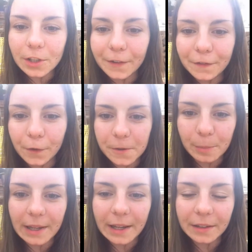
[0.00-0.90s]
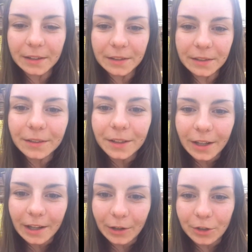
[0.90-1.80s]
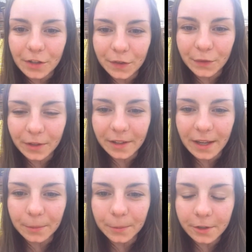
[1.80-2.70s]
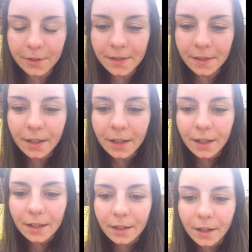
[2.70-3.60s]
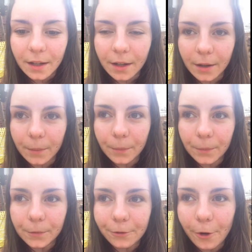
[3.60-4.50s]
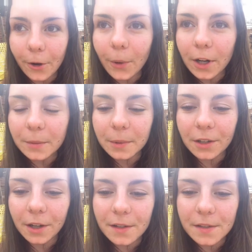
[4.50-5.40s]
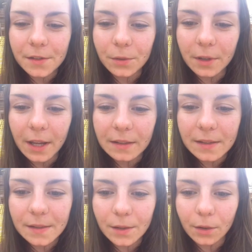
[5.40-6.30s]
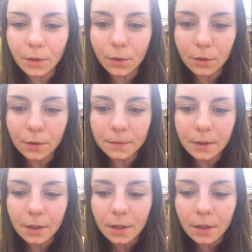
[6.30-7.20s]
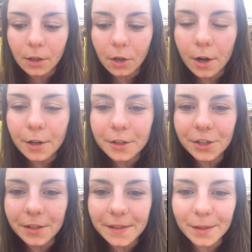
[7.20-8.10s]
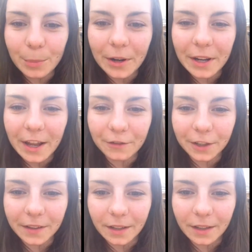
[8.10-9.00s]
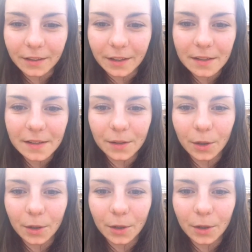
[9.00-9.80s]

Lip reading: for the planet and not just for the animals. For one, because you get so conscious about everything that's going